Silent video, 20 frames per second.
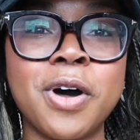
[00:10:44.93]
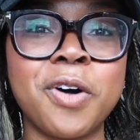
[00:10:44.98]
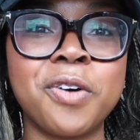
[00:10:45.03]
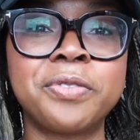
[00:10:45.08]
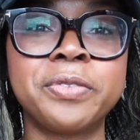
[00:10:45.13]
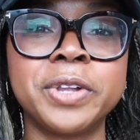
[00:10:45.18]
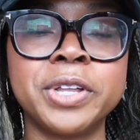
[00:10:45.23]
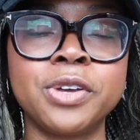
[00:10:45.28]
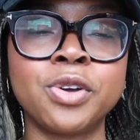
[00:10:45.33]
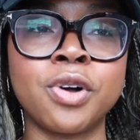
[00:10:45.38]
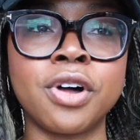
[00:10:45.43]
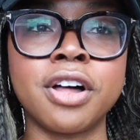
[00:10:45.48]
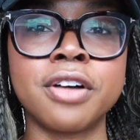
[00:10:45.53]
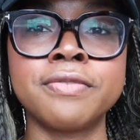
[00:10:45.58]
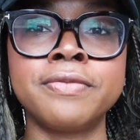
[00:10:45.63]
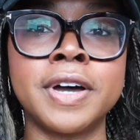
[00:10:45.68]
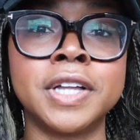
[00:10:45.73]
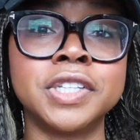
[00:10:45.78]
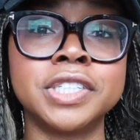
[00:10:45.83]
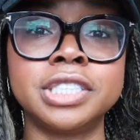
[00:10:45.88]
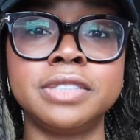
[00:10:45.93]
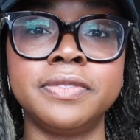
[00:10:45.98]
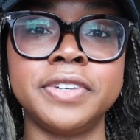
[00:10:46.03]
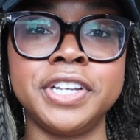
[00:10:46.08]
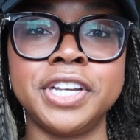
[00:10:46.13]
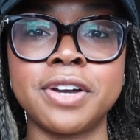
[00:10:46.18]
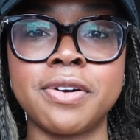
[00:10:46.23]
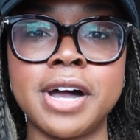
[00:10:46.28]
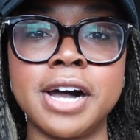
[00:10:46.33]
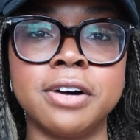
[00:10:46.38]
Hopefully you all found this
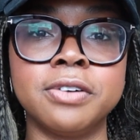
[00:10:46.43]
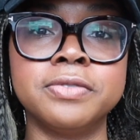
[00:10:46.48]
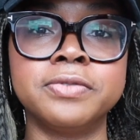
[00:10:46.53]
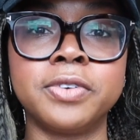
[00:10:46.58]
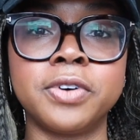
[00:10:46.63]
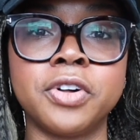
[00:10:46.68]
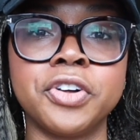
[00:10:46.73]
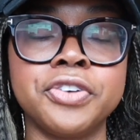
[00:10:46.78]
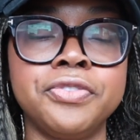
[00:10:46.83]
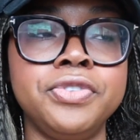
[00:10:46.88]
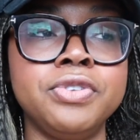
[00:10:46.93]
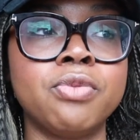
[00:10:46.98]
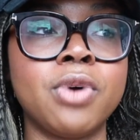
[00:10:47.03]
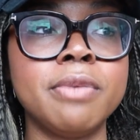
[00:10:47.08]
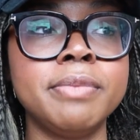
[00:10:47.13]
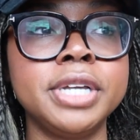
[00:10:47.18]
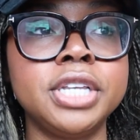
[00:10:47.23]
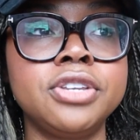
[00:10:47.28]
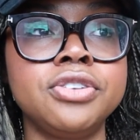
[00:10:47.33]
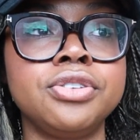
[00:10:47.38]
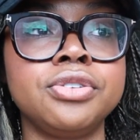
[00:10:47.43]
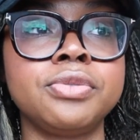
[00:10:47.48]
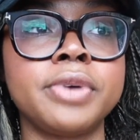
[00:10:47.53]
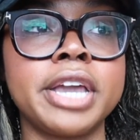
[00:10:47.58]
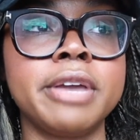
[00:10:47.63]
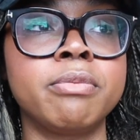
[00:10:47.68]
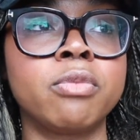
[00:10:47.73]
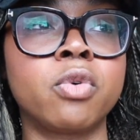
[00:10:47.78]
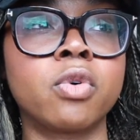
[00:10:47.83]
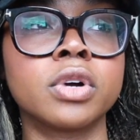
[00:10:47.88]
video helpful. If you want me to do
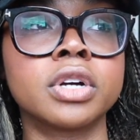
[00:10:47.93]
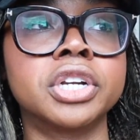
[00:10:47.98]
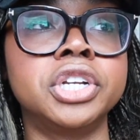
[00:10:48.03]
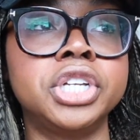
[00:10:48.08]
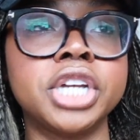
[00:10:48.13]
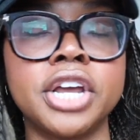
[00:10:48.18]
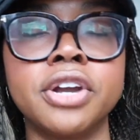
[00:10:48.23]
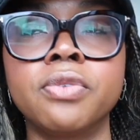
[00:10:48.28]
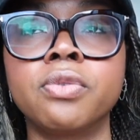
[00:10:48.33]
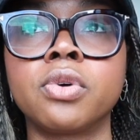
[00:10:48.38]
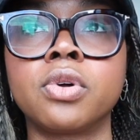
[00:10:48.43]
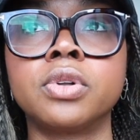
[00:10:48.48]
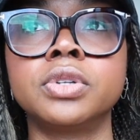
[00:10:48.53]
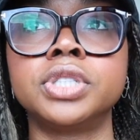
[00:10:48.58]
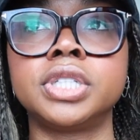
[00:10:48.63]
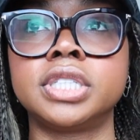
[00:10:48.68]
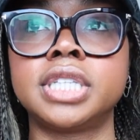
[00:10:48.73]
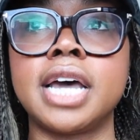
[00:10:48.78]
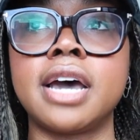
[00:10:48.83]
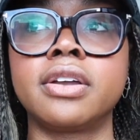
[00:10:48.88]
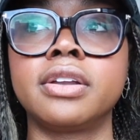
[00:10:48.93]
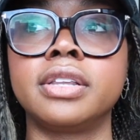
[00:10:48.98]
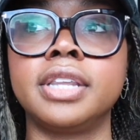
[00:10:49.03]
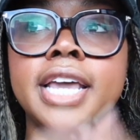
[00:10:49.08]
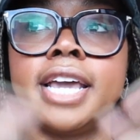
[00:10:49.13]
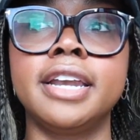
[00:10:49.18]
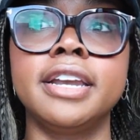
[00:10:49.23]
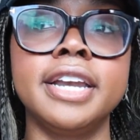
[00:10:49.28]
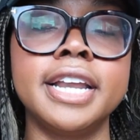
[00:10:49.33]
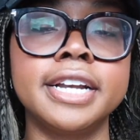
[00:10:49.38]
a more general, just how to
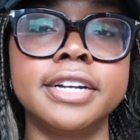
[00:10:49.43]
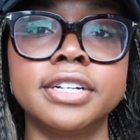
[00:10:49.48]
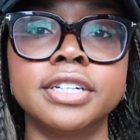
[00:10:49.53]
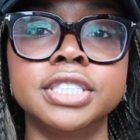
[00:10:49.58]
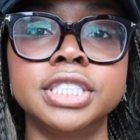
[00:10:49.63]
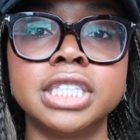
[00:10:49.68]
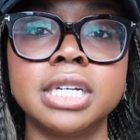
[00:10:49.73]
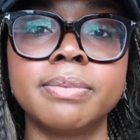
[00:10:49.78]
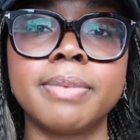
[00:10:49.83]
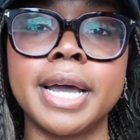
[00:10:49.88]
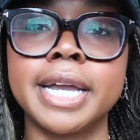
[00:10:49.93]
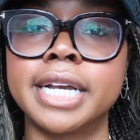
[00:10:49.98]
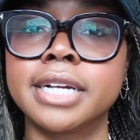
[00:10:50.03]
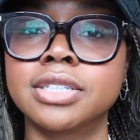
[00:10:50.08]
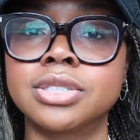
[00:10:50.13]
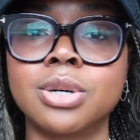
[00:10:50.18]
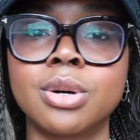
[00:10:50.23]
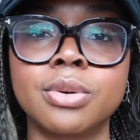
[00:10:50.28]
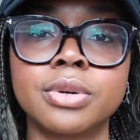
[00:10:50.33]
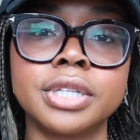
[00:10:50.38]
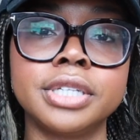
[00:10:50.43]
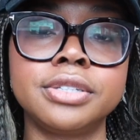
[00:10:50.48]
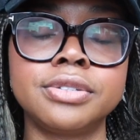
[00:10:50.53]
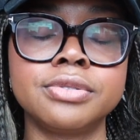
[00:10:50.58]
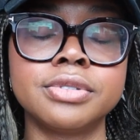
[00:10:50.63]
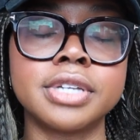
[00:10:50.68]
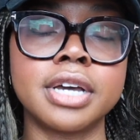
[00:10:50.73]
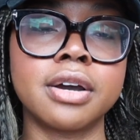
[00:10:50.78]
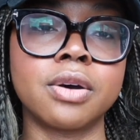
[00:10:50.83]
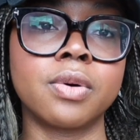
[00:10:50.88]
land an internship, I can totally
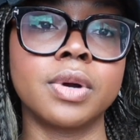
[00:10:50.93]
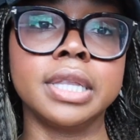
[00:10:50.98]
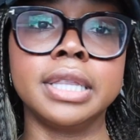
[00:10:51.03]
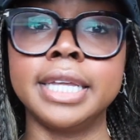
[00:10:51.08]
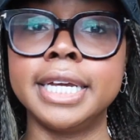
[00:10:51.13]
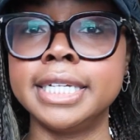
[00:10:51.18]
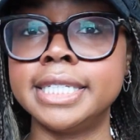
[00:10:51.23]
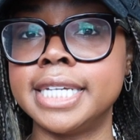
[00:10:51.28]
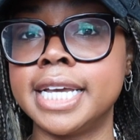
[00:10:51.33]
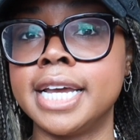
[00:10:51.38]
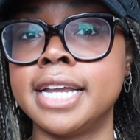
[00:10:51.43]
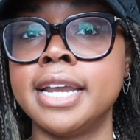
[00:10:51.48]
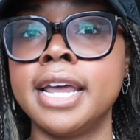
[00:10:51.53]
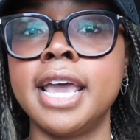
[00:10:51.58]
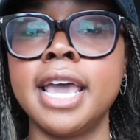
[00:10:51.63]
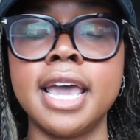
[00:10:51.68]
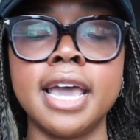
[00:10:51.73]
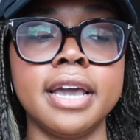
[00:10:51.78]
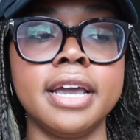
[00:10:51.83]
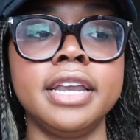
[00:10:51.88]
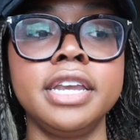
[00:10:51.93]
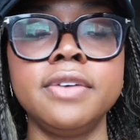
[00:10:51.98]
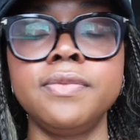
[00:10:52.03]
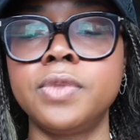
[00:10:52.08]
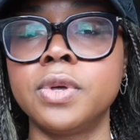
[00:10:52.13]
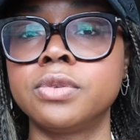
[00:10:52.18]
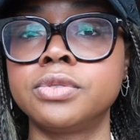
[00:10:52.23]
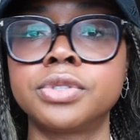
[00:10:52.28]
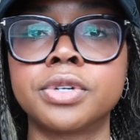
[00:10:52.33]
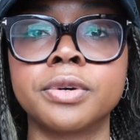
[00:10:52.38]
do that or LinkedIn, any
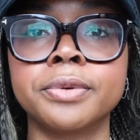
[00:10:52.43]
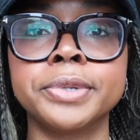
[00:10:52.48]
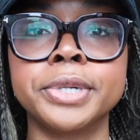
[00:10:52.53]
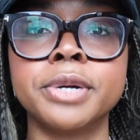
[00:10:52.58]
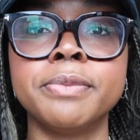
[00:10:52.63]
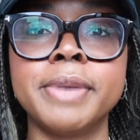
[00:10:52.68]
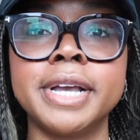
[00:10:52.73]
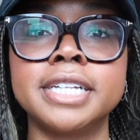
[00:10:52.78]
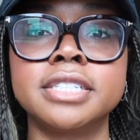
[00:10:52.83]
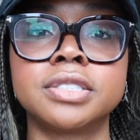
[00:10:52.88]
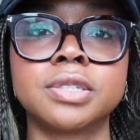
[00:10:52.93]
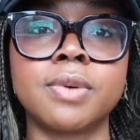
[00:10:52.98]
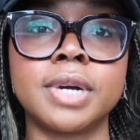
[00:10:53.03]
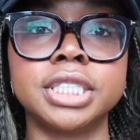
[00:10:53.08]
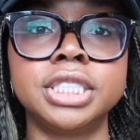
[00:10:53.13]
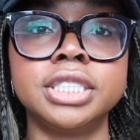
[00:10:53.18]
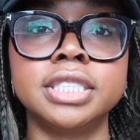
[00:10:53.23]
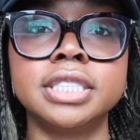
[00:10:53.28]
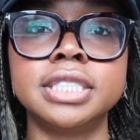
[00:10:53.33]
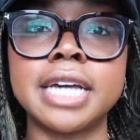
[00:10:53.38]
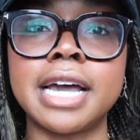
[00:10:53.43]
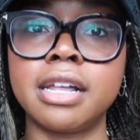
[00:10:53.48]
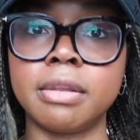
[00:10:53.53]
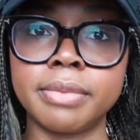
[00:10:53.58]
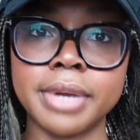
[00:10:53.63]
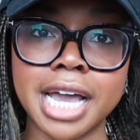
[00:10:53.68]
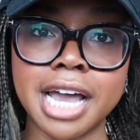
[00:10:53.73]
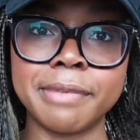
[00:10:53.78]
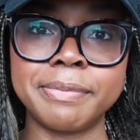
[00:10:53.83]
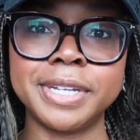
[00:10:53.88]
of those career-based questions, I'll
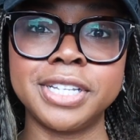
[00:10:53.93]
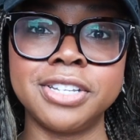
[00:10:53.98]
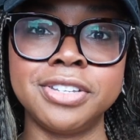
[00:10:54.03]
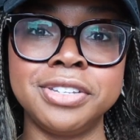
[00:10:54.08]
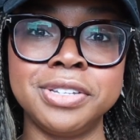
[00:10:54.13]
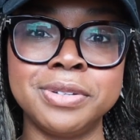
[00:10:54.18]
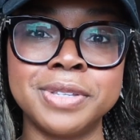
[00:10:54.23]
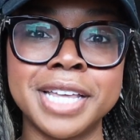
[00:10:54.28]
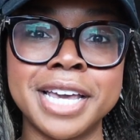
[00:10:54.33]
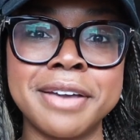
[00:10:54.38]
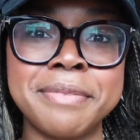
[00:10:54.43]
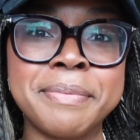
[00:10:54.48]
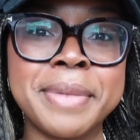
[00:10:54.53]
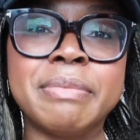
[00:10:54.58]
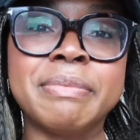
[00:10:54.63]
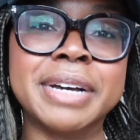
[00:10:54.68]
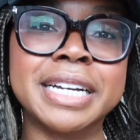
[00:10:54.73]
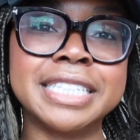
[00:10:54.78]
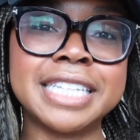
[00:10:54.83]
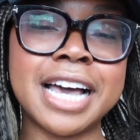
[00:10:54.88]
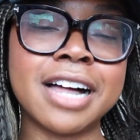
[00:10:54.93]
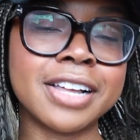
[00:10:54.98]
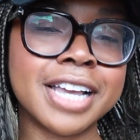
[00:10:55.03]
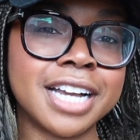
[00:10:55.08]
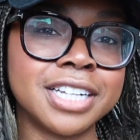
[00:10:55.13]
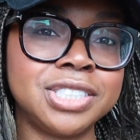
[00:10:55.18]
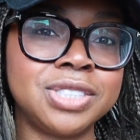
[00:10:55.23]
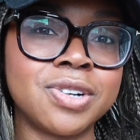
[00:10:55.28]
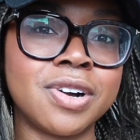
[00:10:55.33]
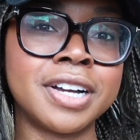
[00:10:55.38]
be happy to do them, but I'll
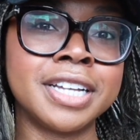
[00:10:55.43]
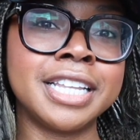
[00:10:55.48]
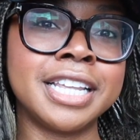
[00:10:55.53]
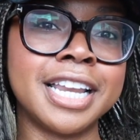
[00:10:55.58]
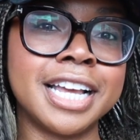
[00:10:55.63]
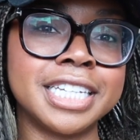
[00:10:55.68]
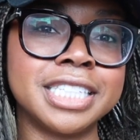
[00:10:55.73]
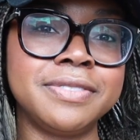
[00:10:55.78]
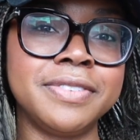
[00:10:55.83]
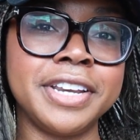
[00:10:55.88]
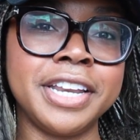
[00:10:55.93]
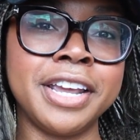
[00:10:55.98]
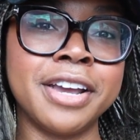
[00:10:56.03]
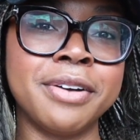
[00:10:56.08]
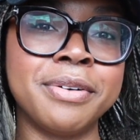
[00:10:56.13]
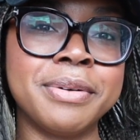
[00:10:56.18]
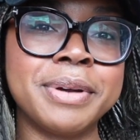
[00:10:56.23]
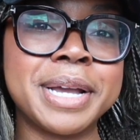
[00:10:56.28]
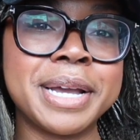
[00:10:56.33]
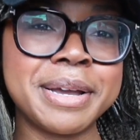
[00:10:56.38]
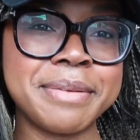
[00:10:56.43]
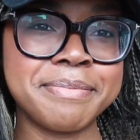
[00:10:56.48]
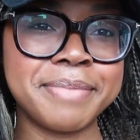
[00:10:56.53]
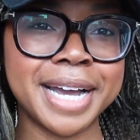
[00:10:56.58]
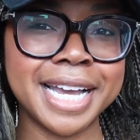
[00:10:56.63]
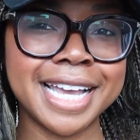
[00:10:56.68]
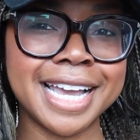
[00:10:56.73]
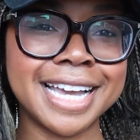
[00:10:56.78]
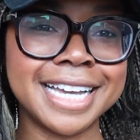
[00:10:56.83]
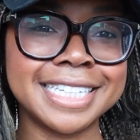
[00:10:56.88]
catch you all in the next video.
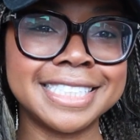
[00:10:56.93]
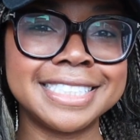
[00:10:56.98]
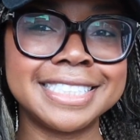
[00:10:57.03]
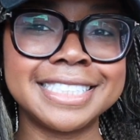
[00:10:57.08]
Bye guys.